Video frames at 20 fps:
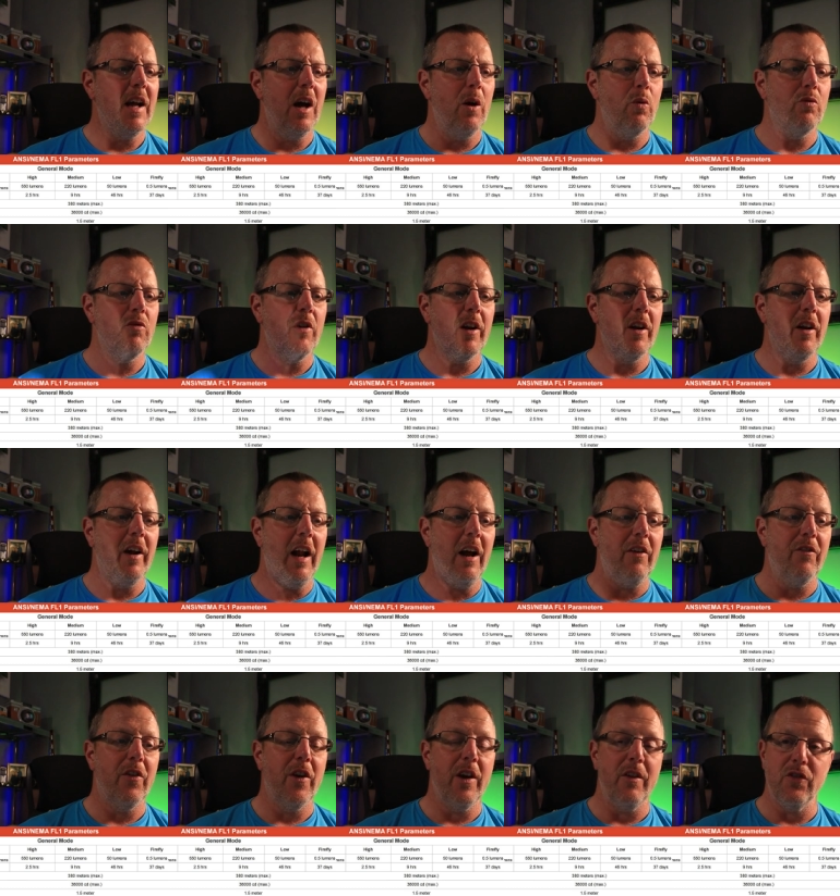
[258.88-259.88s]
That will run like
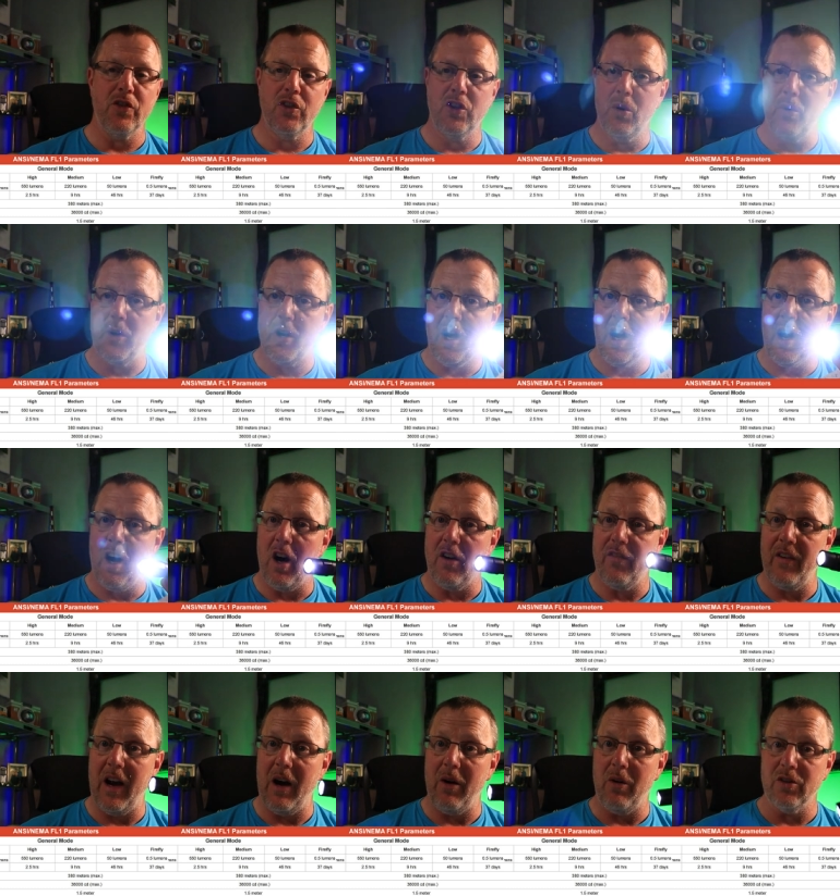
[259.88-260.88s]
that for another two and a
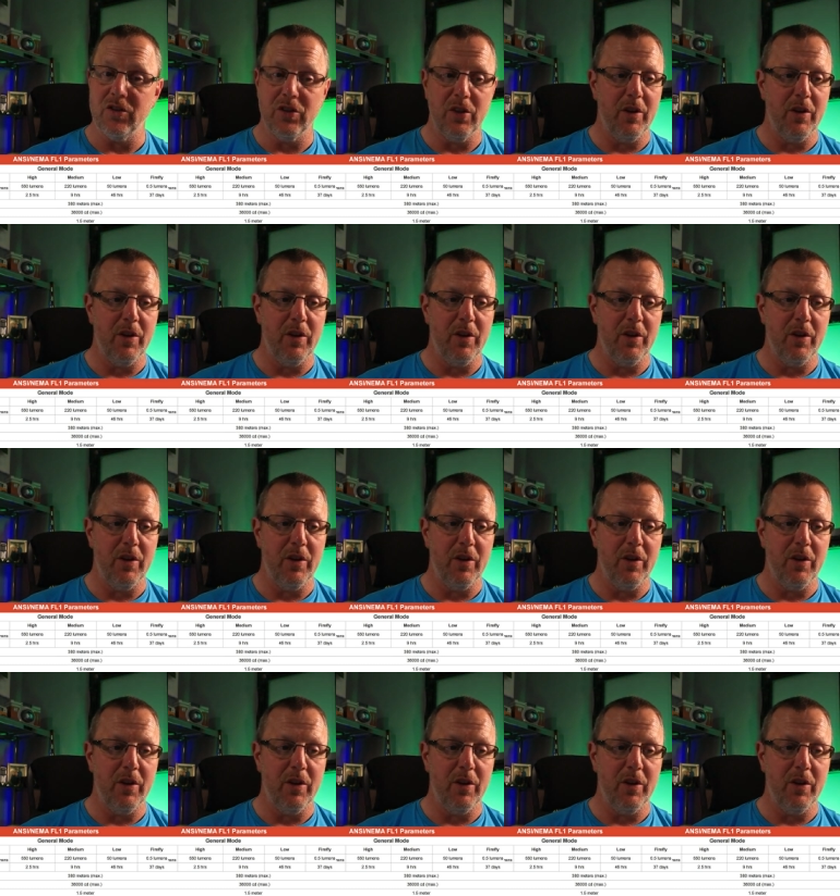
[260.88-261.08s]
half hours.